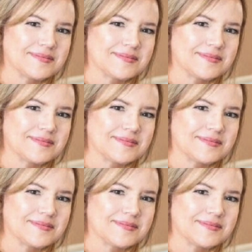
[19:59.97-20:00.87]

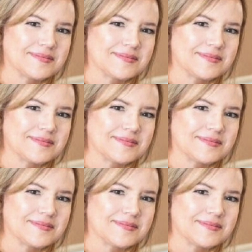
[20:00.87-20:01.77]

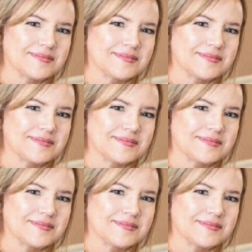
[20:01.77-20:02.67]

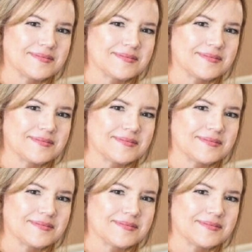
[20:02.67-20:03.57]

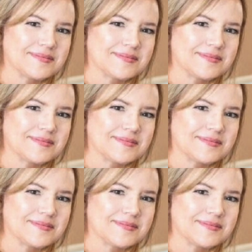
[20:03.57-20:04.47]
This is a still picture; no speech is visible.